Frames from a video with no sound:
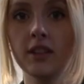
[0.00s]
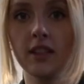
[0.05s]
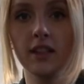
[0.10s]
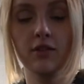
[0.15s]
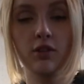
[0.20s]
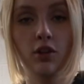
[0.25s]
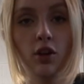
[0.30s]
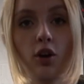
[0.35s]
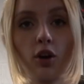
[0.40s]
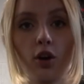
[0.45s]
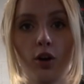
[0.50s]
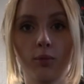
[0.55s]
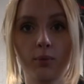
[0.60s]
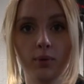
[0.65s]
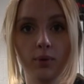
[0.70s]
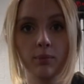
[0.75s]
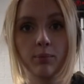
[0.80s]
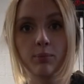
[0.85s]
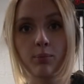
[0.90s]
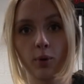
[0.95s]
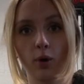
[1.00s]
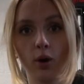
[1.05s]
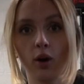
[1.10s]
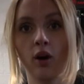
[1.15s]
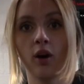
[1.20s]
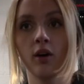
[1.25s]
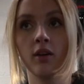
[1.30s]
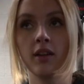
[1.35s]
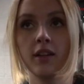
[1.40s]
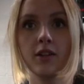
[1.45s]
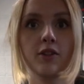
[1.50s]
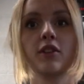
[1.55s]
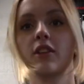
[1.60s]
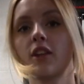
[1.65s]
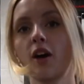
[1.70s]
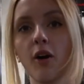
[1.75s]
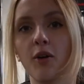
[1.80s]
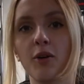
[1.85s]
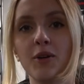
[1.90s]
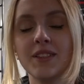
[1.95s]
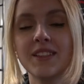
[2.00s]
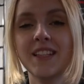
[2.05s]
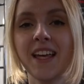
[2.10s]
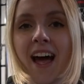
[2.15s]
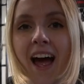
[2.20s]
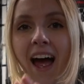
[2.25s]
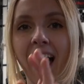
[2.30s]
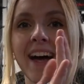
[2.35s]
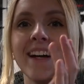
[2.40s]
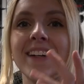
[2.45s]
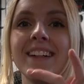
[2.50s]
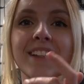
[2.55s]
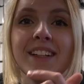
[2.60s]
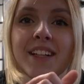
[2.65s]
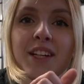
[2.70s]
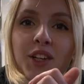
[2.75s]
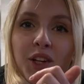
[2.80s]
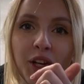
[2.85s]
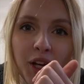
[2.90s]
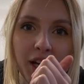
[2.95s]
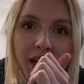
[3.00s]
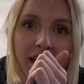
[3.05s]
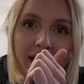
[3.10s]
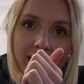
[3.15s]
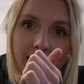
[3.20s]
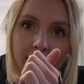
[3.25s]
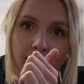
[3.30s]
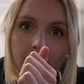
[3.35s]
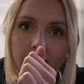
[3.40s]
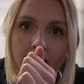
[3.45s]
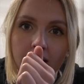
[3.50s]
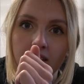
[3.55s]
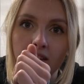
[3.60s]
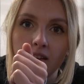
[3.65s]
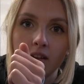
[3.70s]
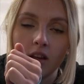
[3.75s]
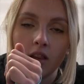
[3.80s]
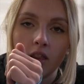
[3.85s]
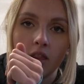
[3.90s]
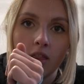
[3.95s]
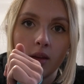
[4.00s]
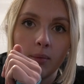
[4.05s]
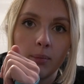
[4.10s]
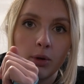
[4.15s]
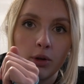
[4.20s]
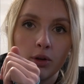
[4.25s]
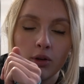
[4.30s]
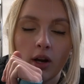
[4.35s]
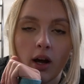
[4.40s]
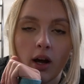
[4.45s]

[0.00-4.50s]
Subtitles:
sleeve top, bra, literally the whole set in the blue